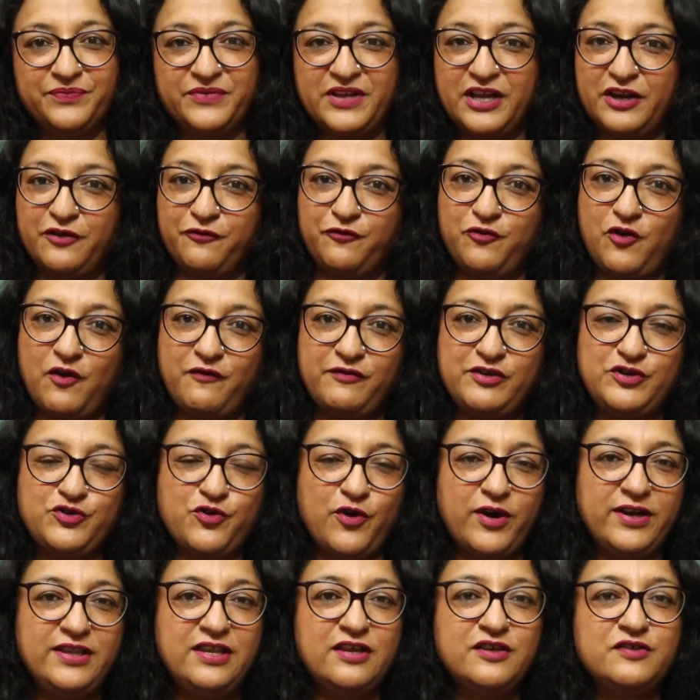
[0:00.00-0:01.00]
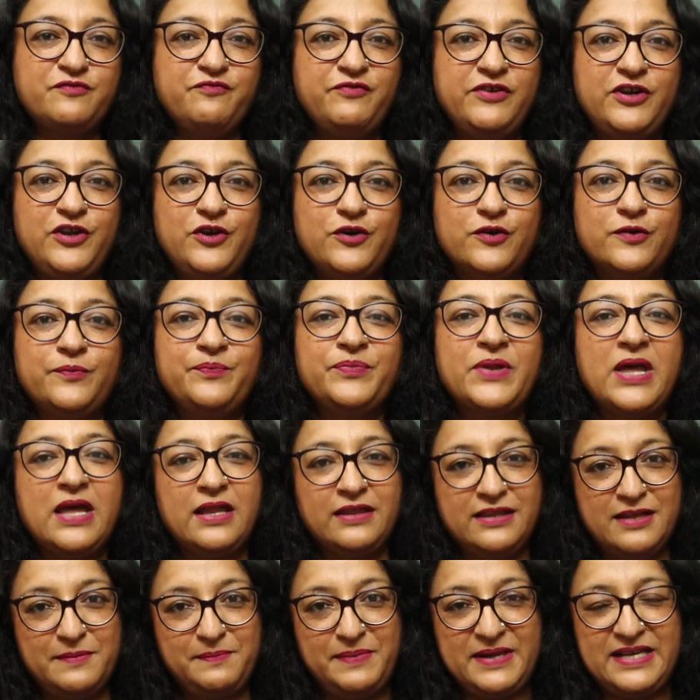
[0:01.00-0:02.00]
And if you have enjoyed this video,
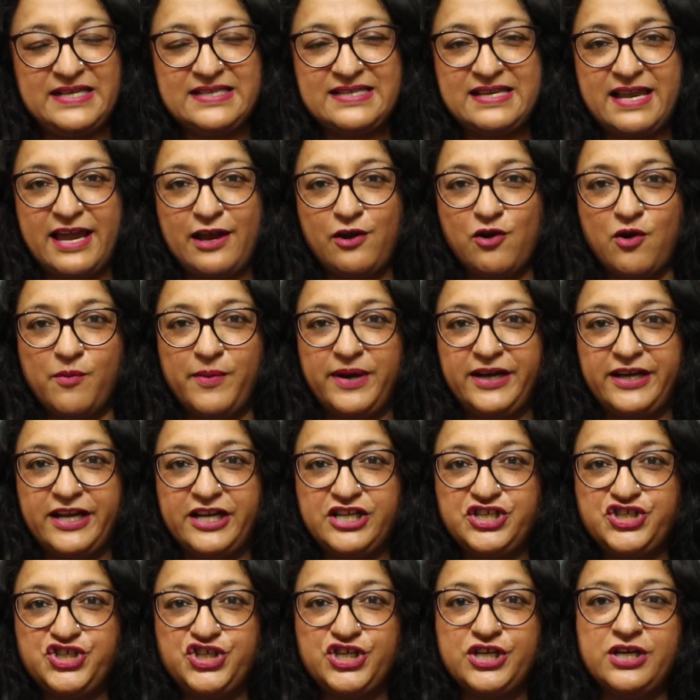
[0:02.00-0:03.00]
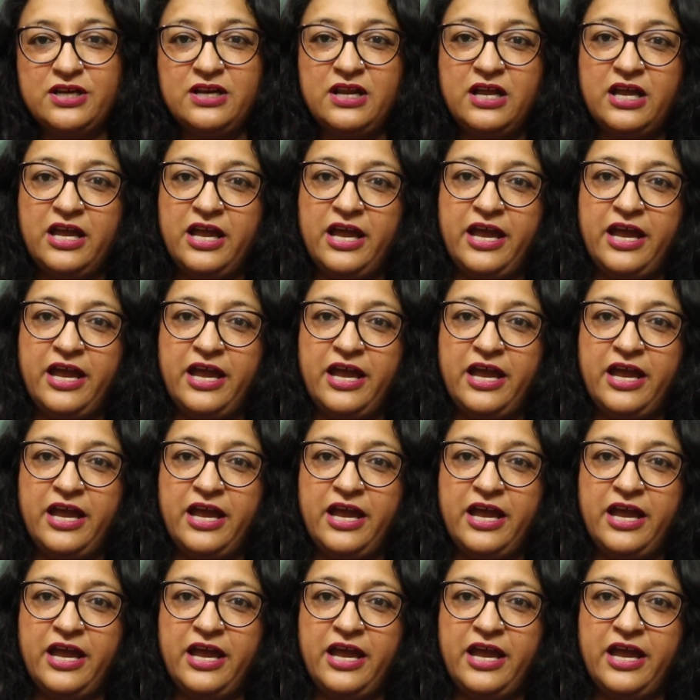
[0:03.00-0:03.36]
then please like, comment and share.